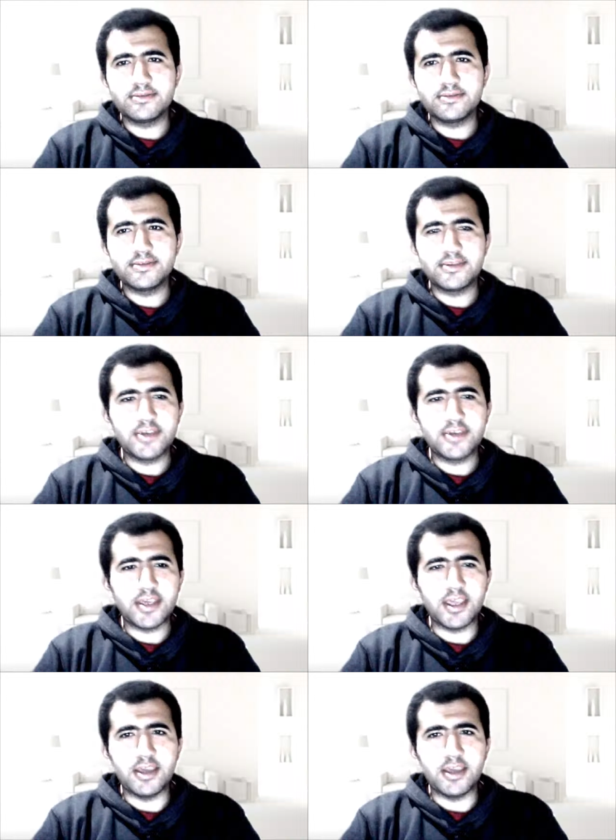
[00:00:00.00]

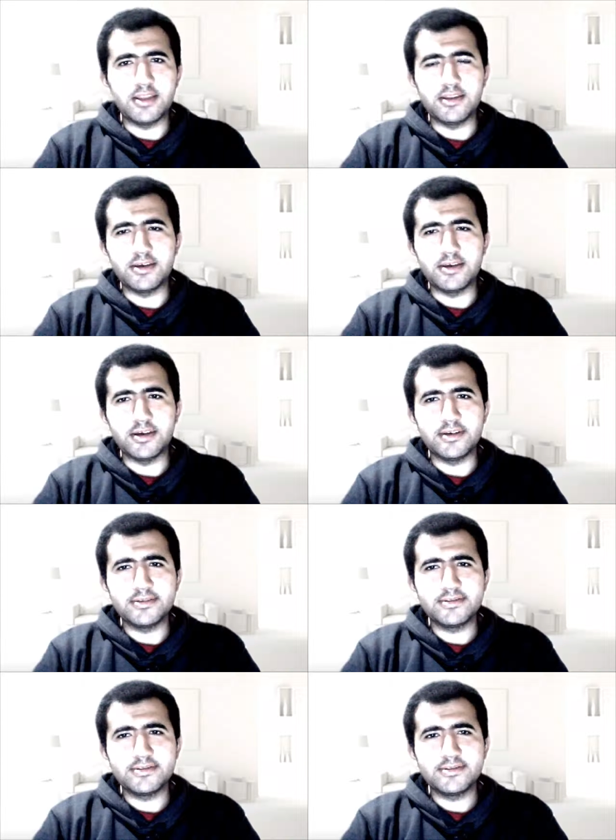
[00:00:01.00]
And uh,
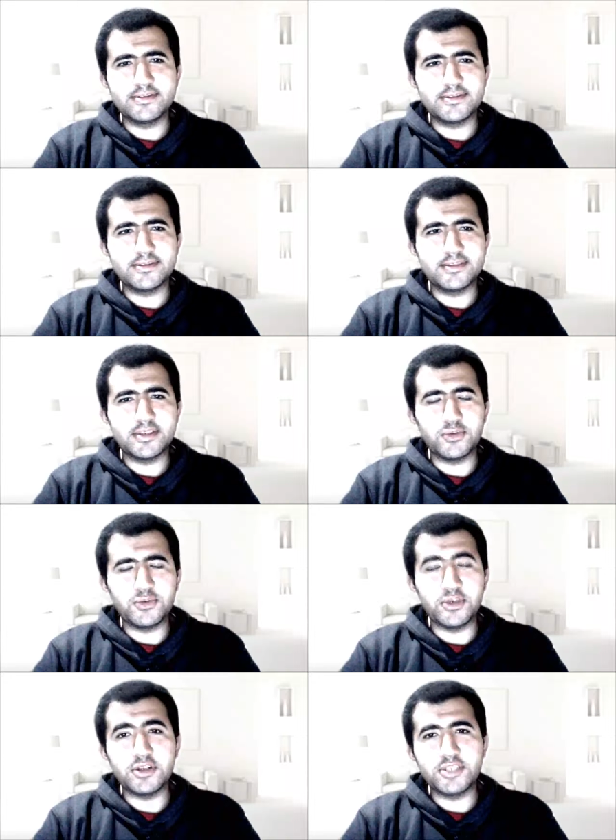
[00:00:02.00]
we are
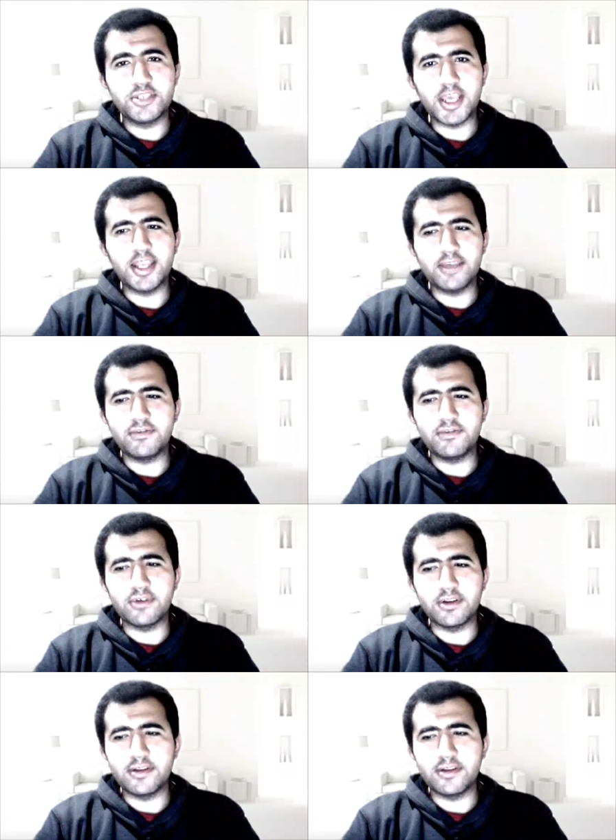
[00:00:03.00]
chatting for,
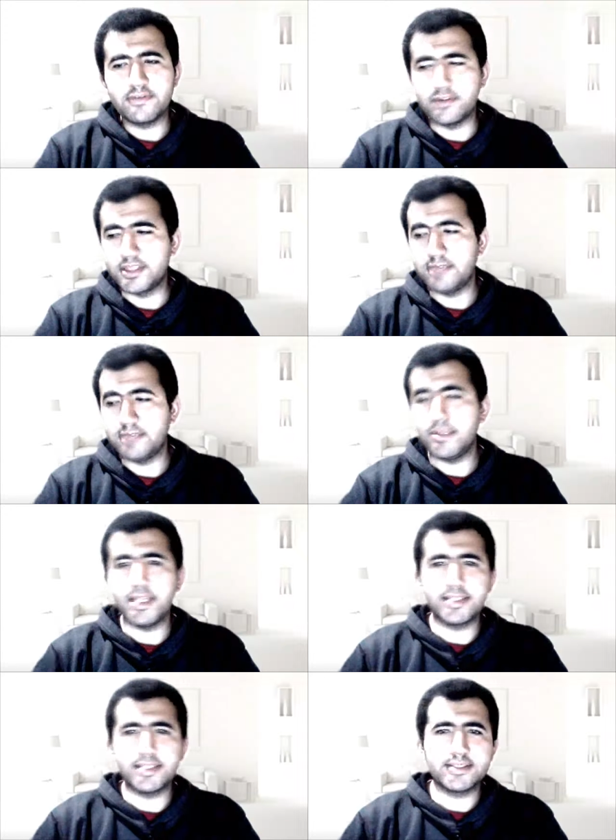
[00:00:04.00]
for 10
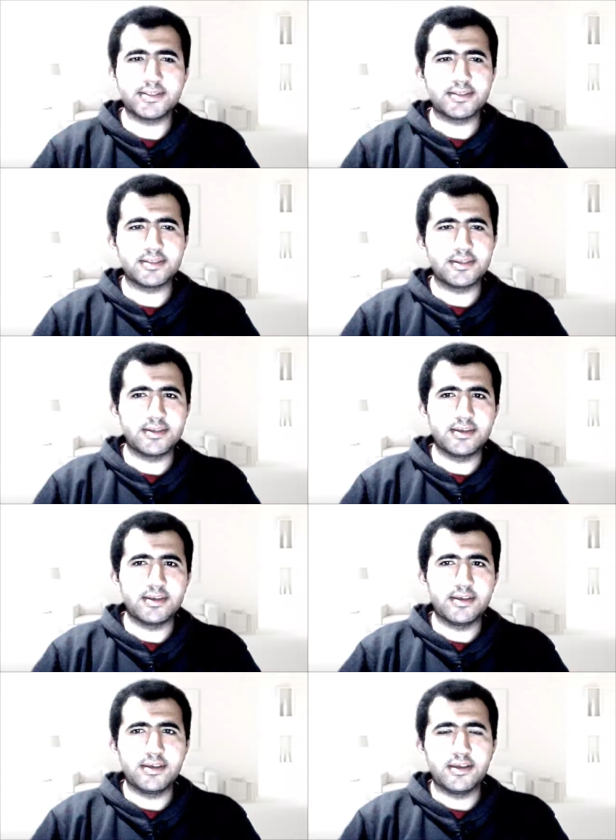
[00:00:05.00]
minutes.
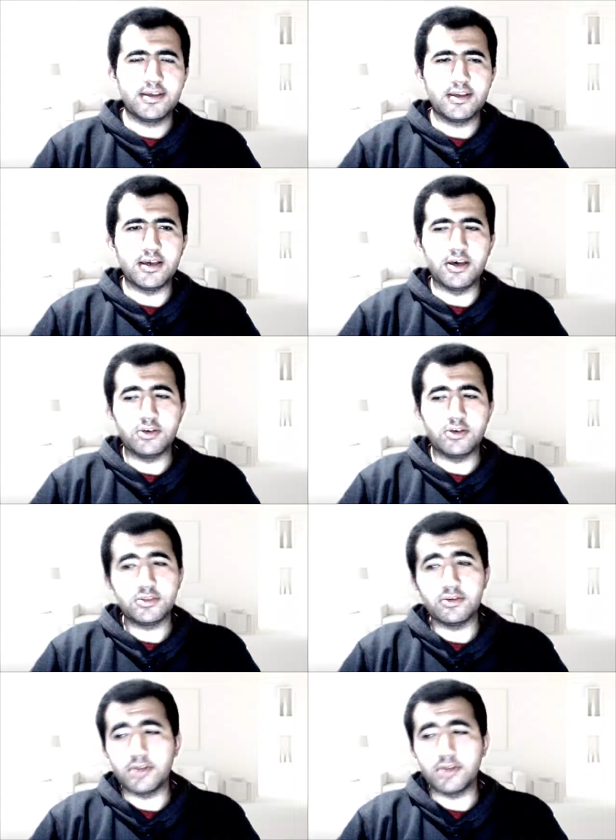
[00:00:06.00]
Uh, also, we're
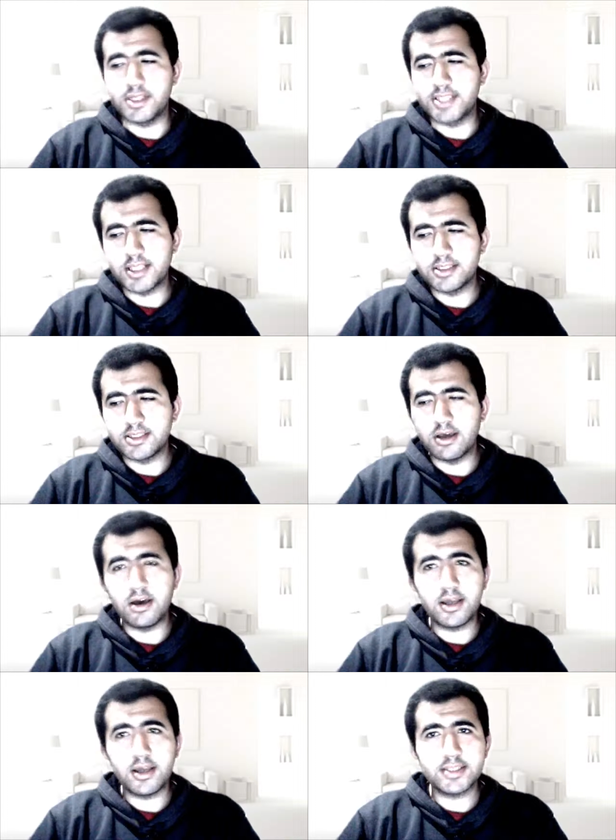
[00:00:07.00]
going to sing
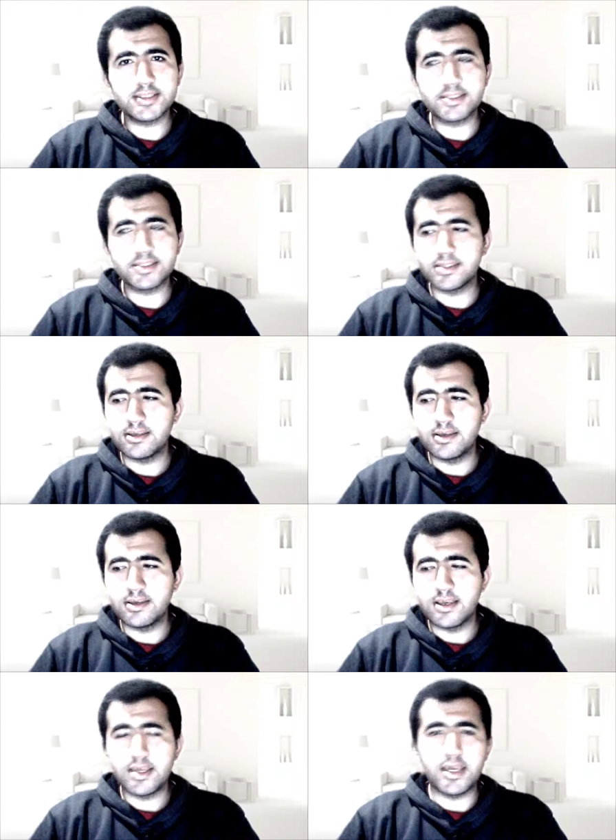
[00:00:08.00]
songs.
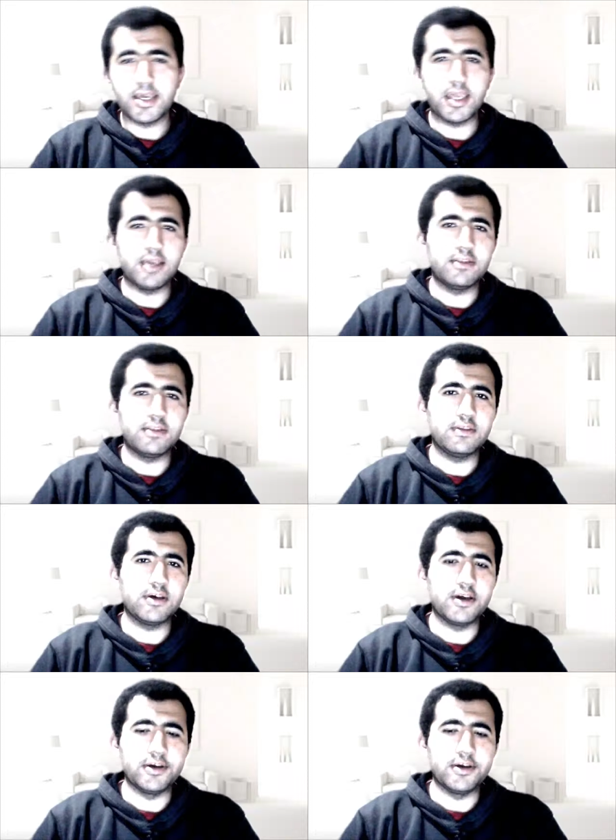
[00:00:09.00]
And
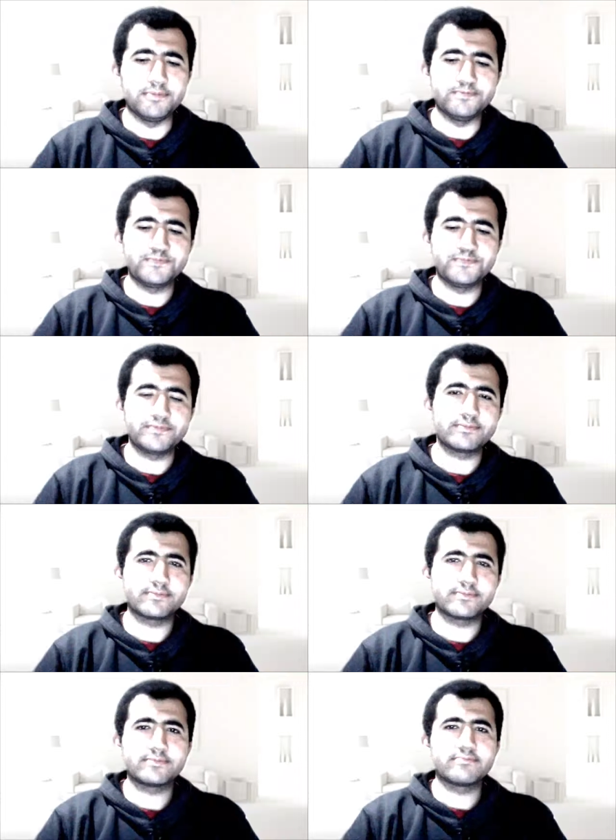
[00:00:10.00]
um,
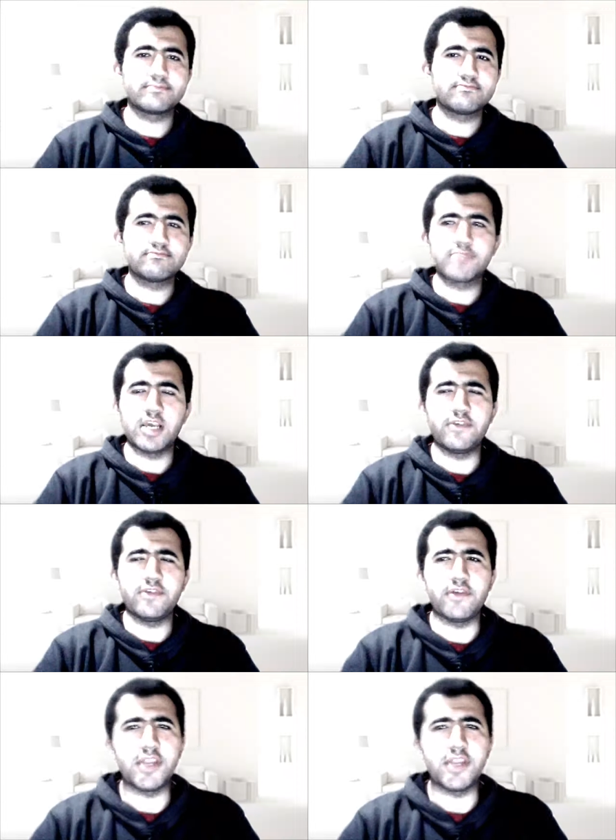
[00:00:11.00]
if you have any
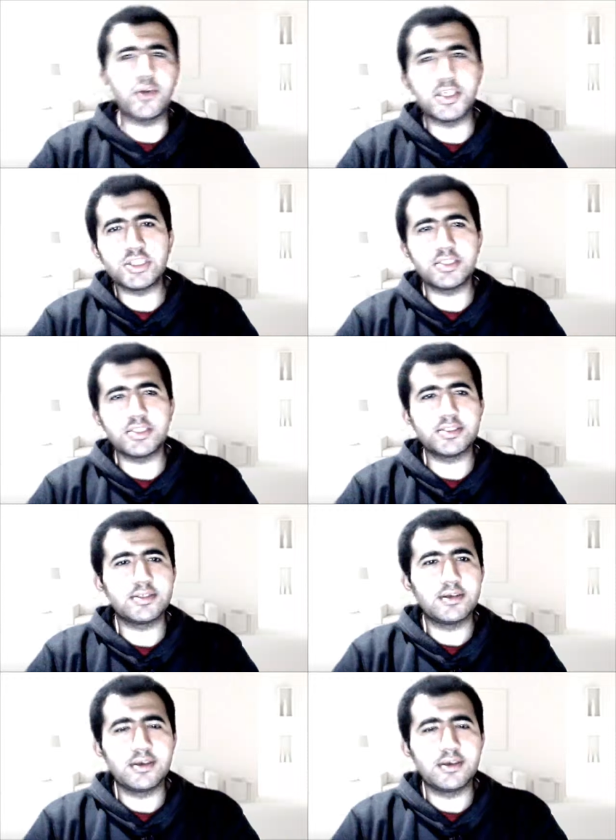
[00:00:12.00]
questions,
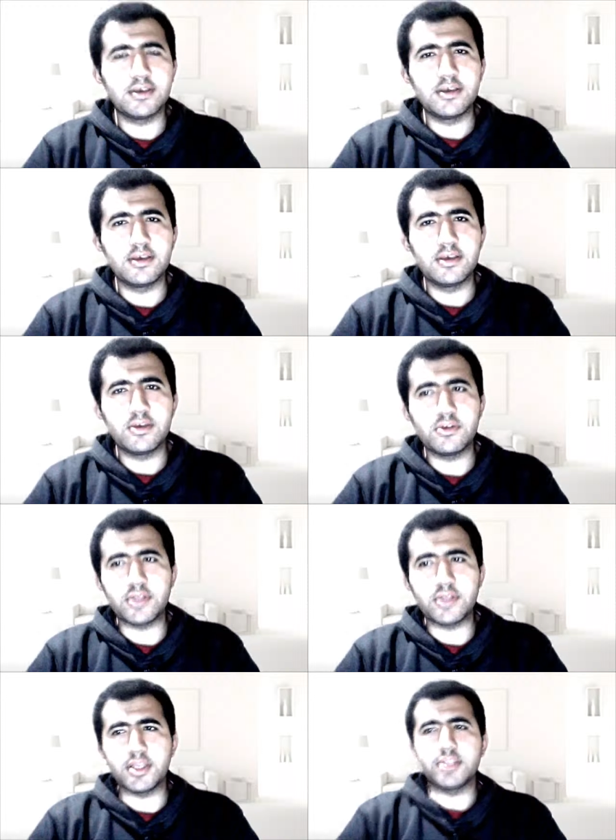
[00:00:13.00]

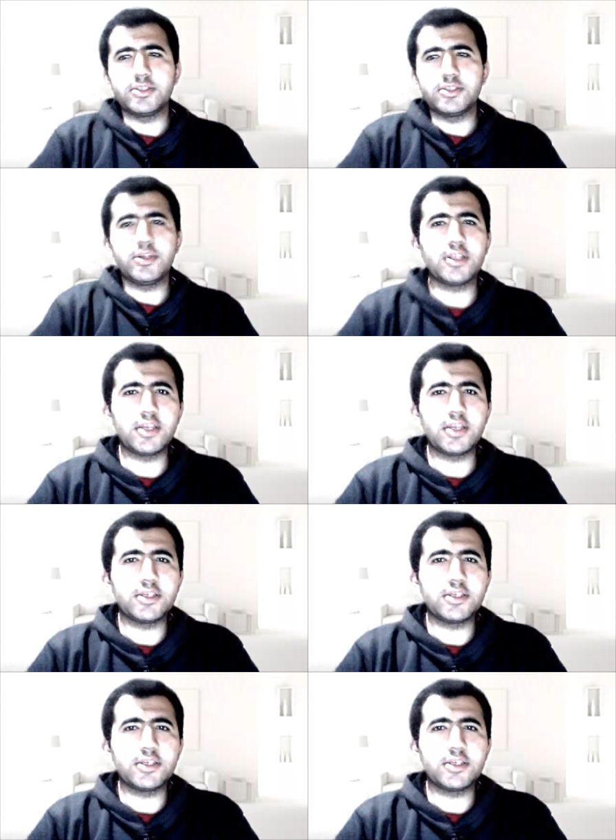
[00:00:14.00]
relating to English,